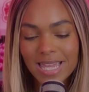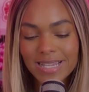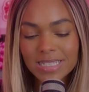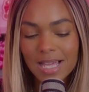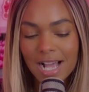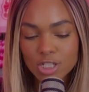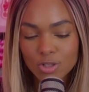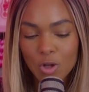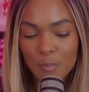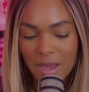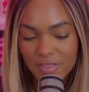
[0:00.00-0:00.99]

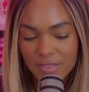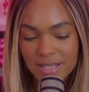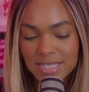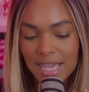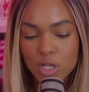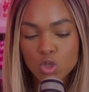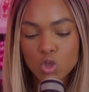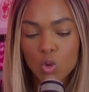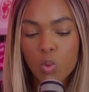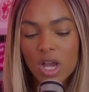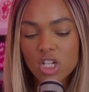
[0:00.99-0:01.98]
psychological methods
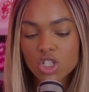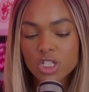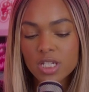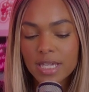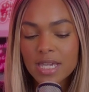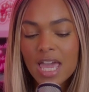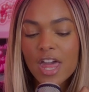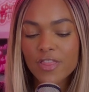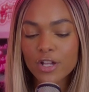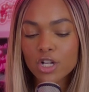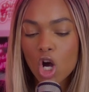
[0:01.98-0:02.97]
into questioning
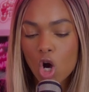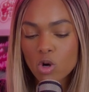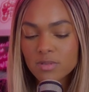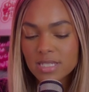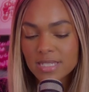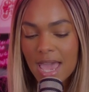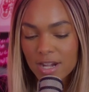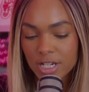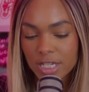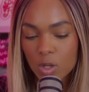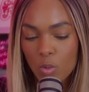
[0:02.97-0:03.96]
their own
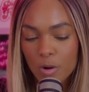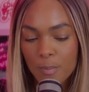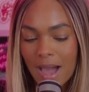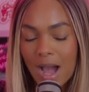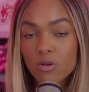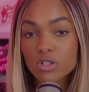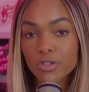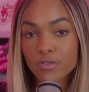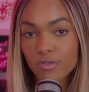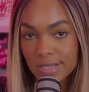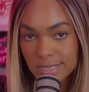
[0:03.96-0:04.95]
sanity or powers
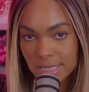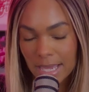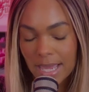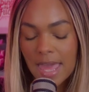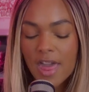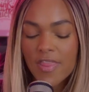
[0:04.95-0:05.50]
of reasoning.